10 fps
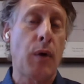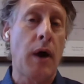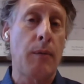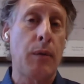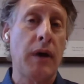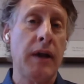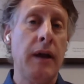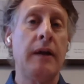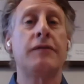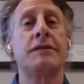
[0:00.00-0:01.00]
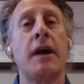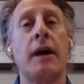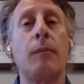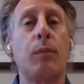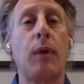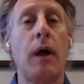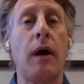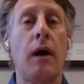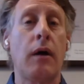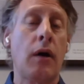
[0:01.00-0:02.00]
property if set up
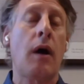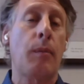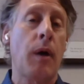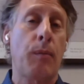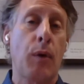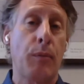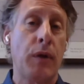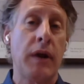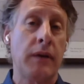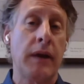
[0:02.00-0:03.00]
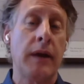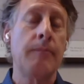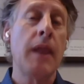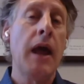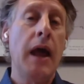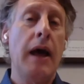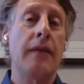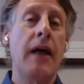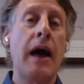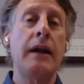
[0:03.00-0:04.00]
appropriately,
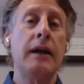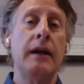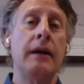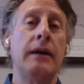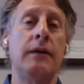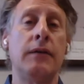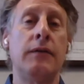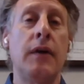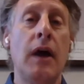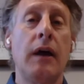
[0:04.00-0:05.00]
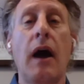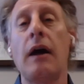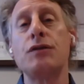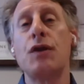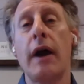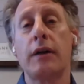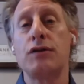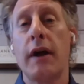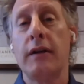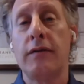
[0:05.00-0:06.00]
and that is
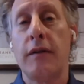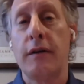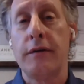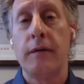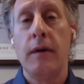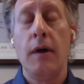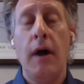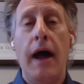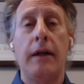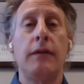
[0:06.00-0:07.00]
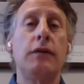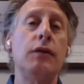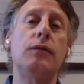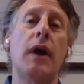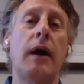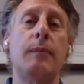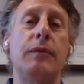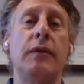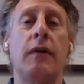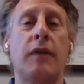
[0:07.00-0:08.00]
contract transfers. And the two
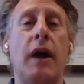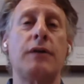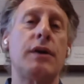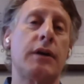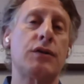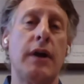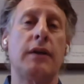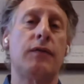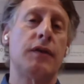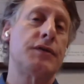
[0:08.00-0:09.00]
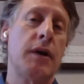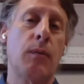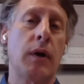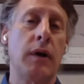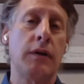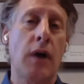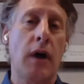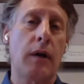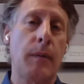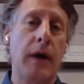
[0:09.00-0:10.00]
types of contract transfers that we're going to
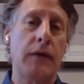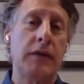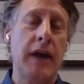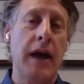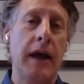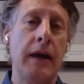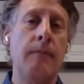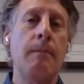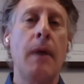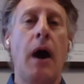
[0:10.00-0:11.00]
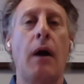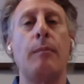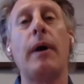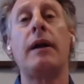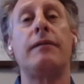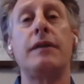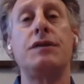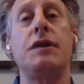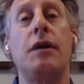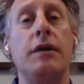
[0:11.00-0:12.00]
talk about today are
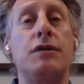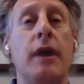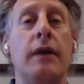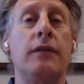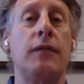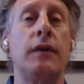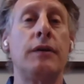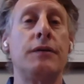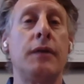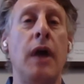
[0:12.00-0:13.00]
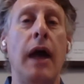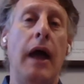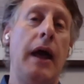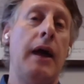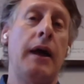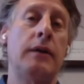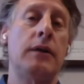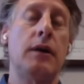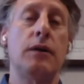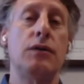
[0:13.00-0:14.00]
beneficiary transfers
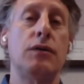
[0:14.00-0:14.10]
and